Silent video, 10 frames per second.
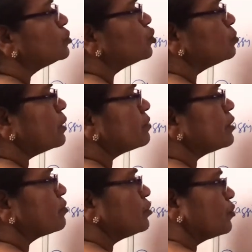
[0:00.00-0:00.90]
2 by
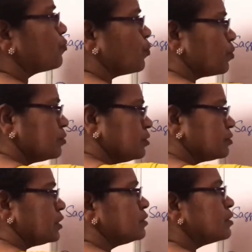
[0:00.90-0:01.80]
6 into 4, this
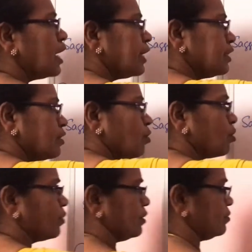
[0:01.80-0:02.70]
tends
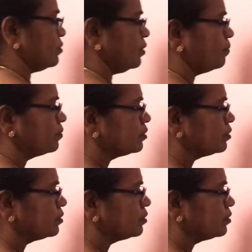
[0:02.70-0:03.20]
anti-clockwise.